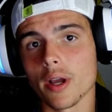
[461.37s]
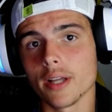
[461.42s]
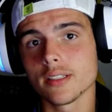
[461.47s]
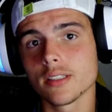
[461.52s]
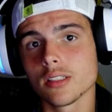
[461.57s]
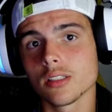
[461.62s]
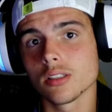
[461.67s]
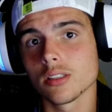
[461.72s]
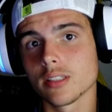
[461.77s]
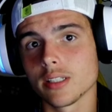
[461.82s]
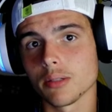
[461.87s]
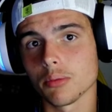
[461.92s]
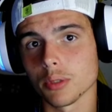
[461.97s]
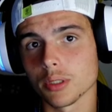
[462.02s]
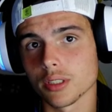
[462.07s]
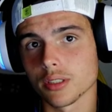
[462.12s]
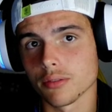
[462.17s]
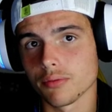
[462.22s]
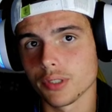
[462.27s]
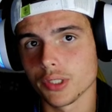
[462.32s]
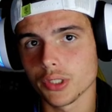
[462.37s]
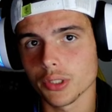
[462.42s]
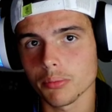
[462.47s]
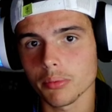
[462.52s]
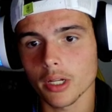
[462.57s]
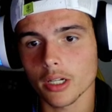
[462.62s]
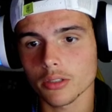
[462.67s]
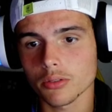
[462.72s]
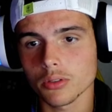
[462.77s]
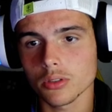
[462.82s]
wait to see what's in the future
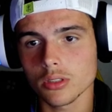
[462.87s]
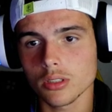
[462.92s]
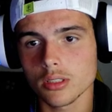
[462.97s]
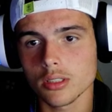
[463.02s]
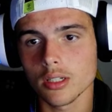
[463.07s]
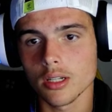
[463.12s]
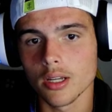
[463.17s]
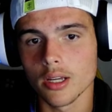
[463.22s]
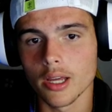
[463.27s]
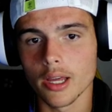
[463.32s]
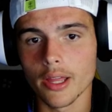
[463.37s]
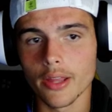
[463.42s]
of Blox Fruits.